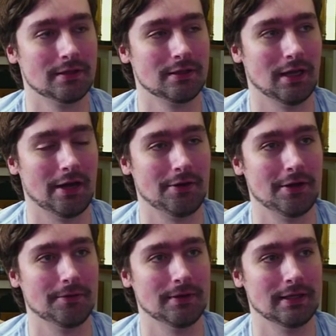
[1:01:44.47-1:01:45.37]
I don't
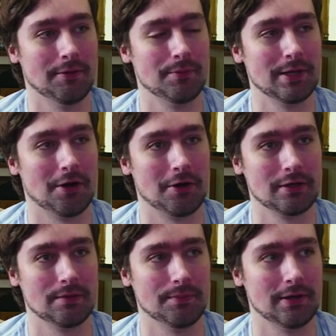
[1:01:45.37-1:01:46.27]
know. That would be a hard
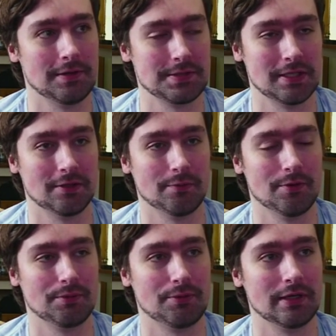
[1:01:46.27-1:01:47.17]
comparison. They're
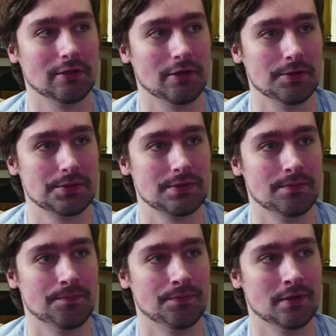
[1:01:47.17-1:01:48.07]
both pretty close.
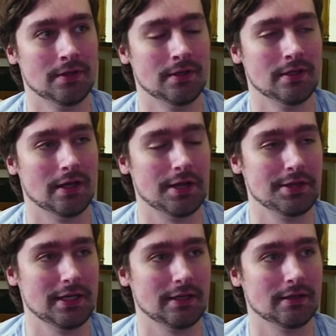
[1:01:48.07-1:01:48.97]
I think.